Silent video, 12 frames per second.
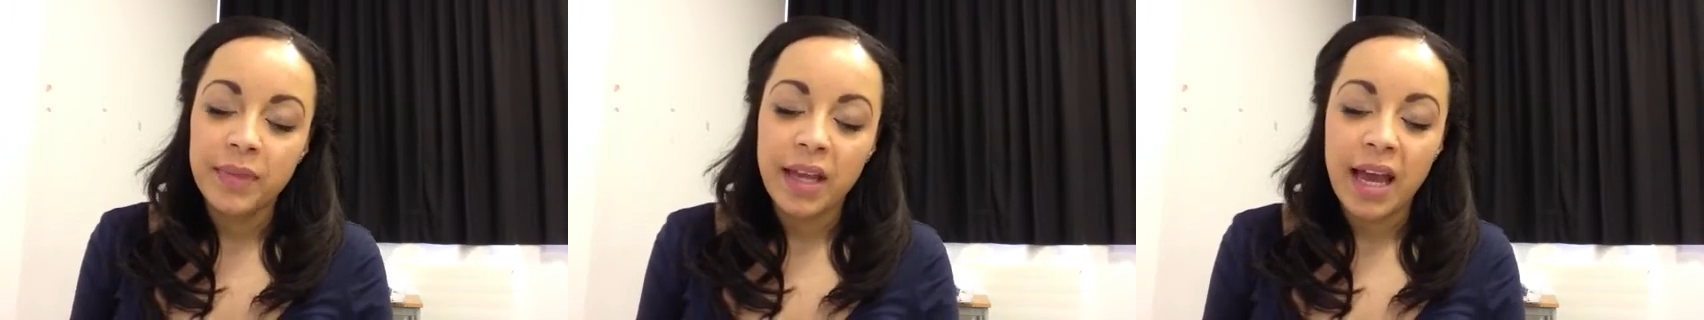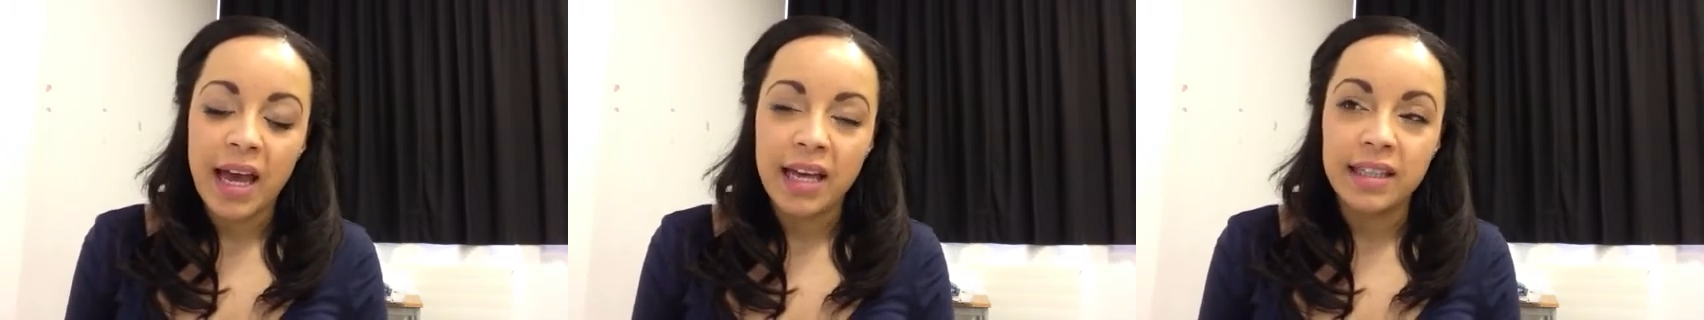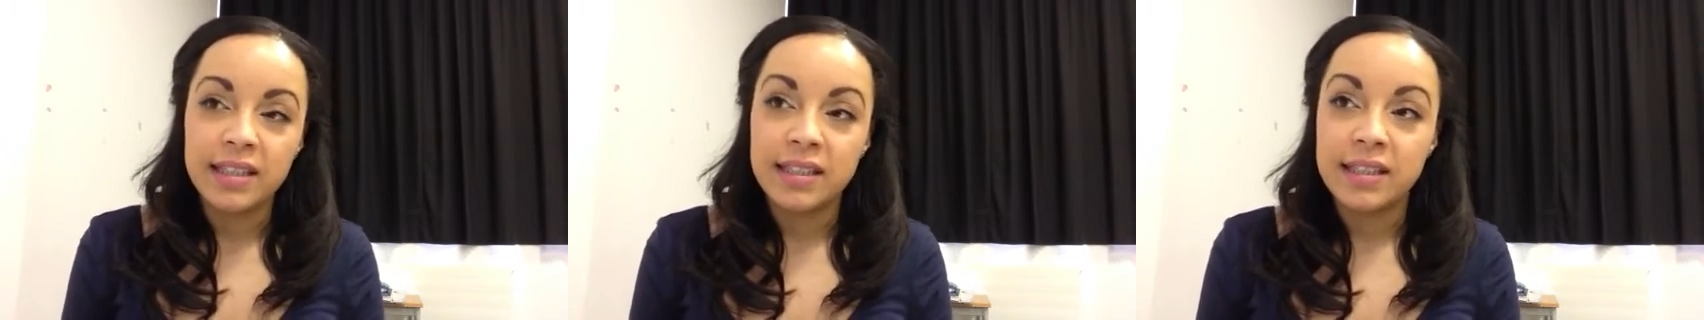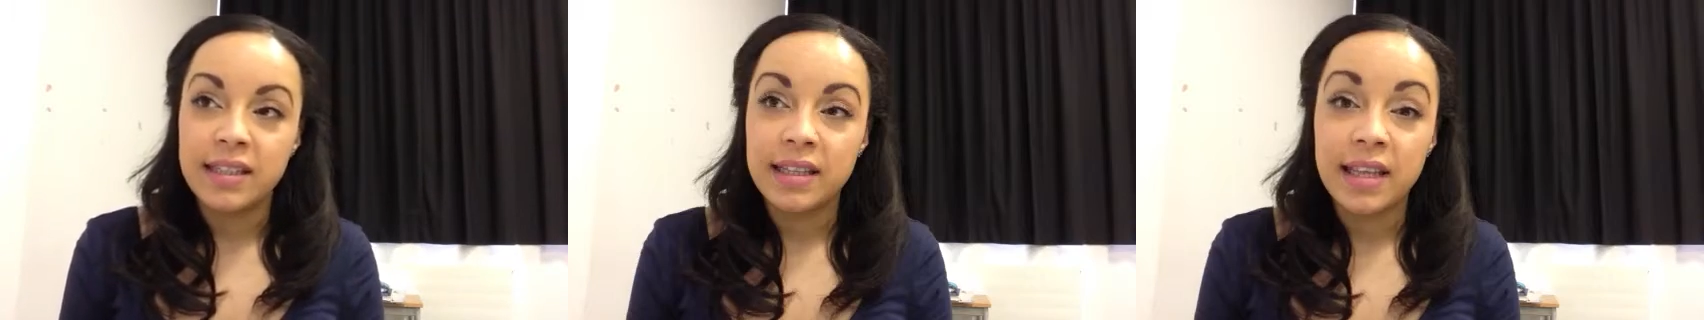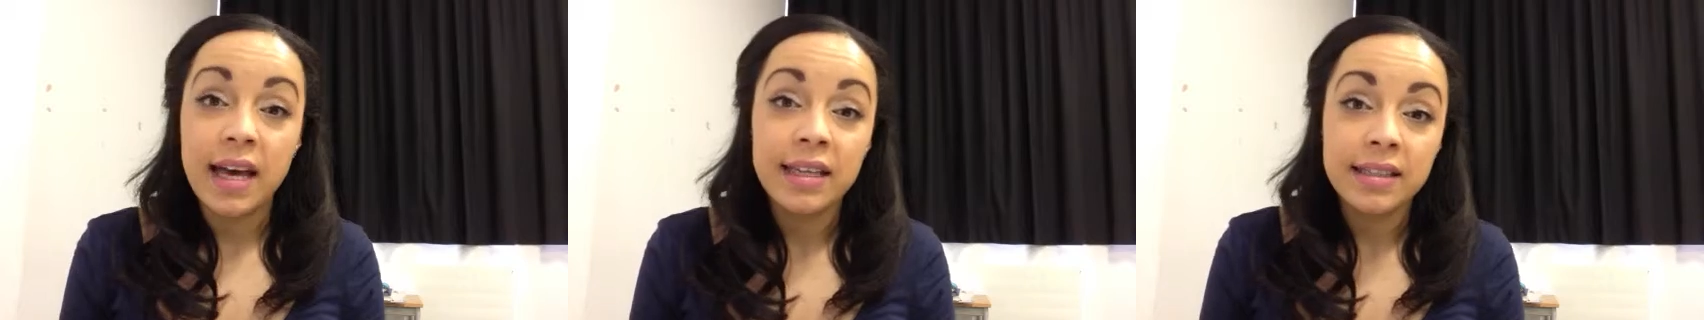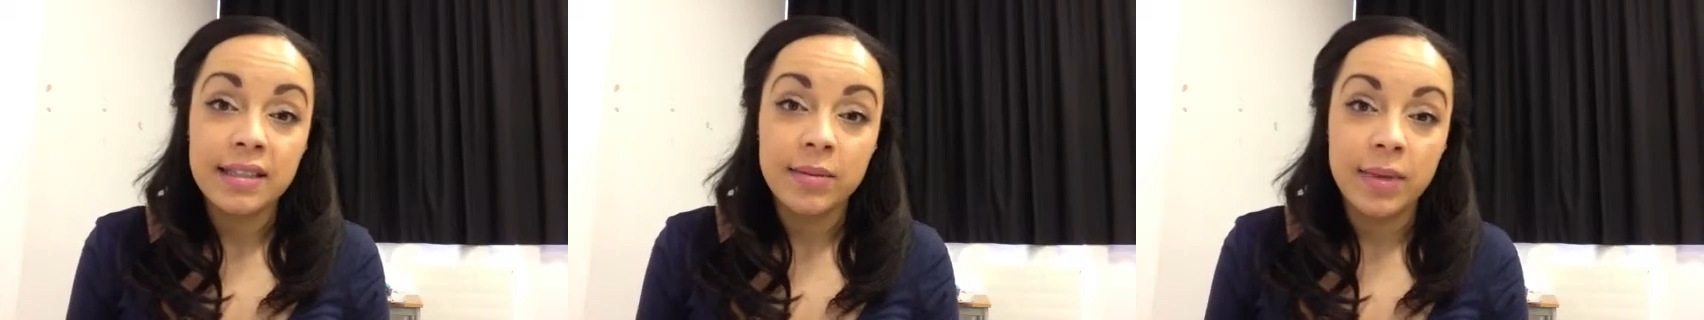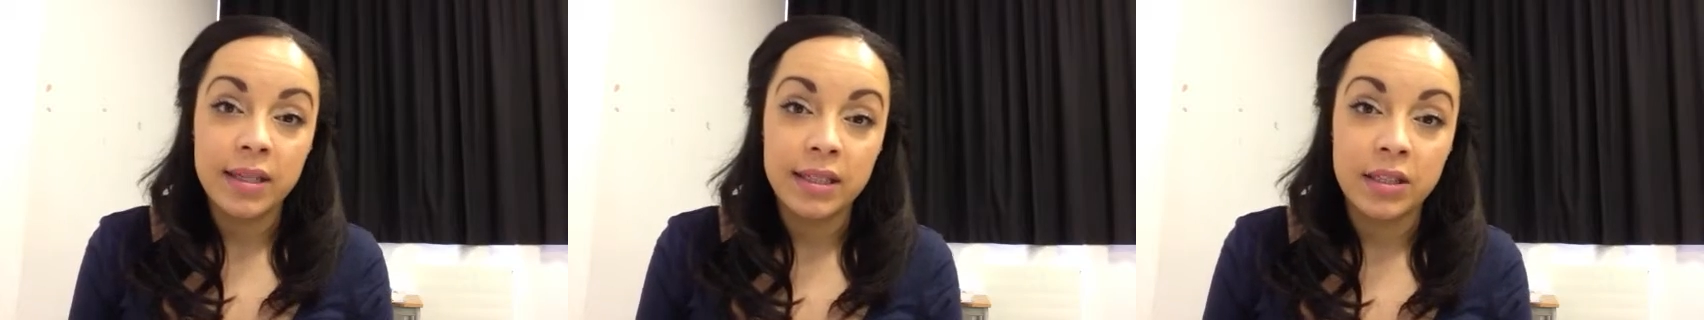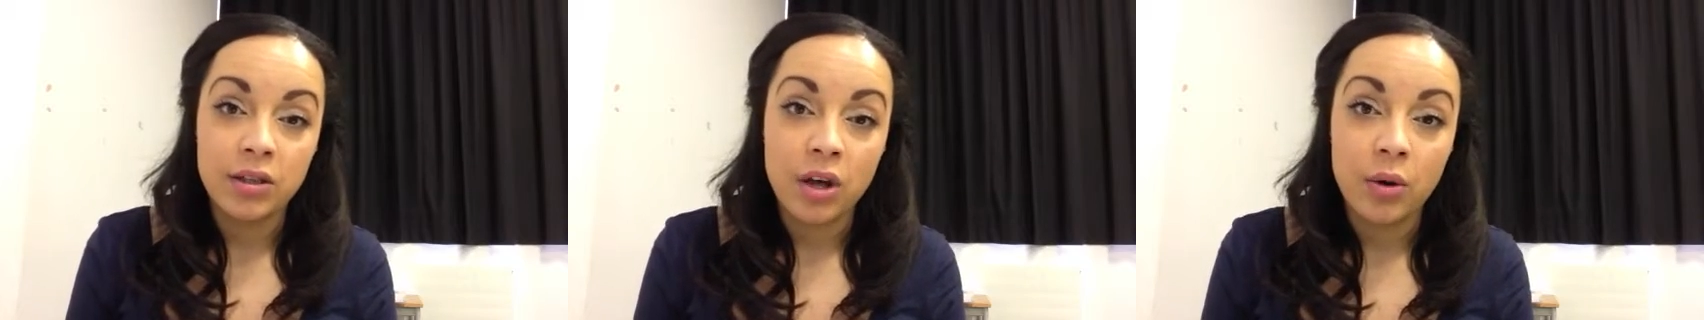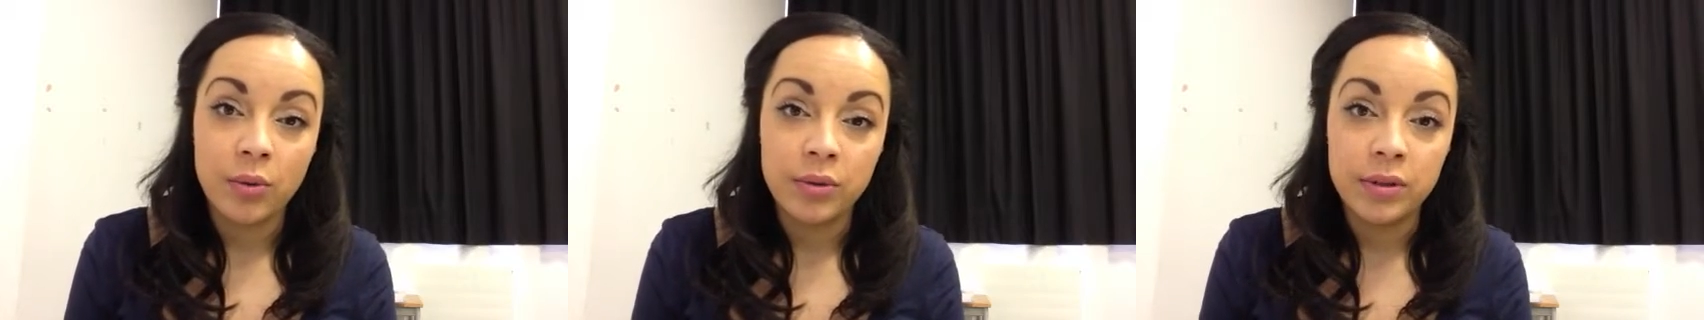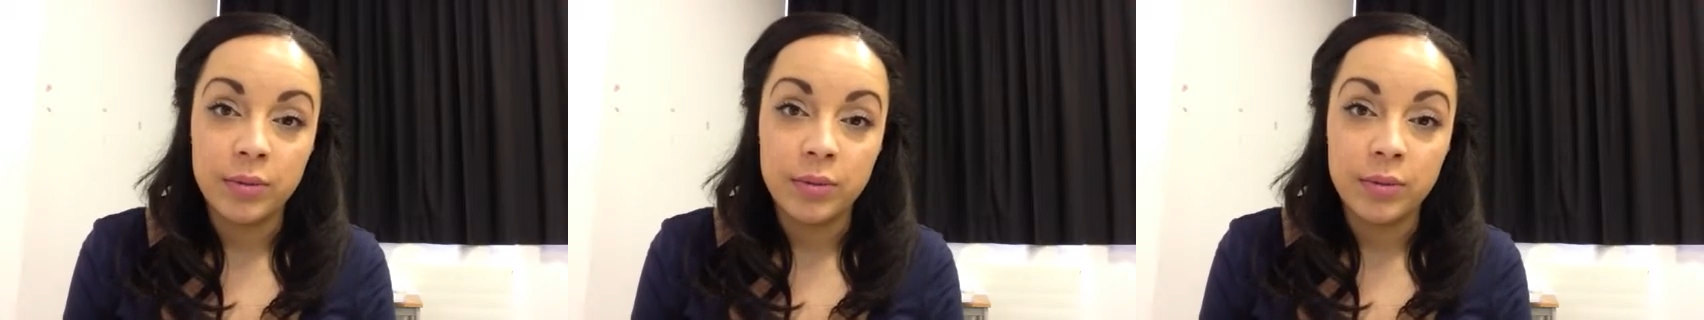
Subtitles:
And that's the message that I want to